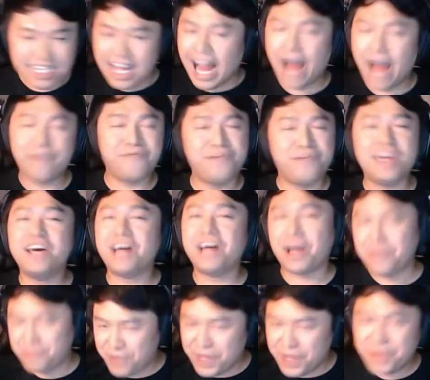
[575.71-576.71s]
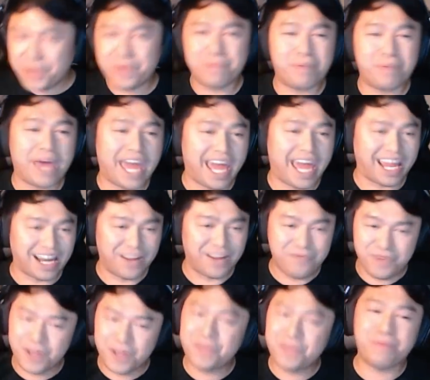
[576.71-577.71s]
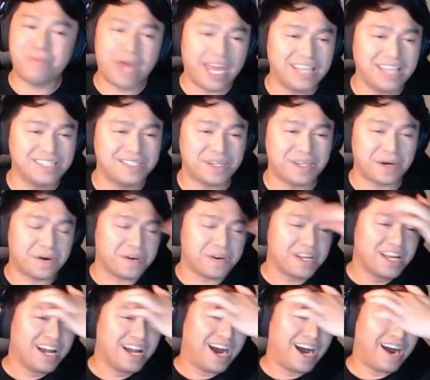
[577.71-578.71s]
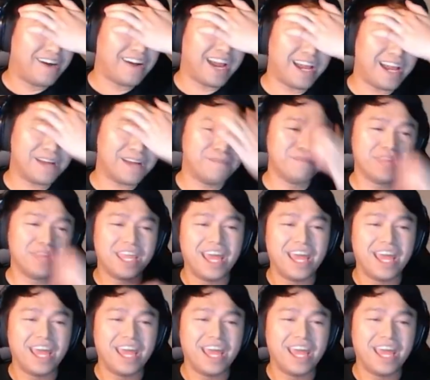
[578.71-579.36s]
I feel, I feel the pain. I feel the pain, too. Alright?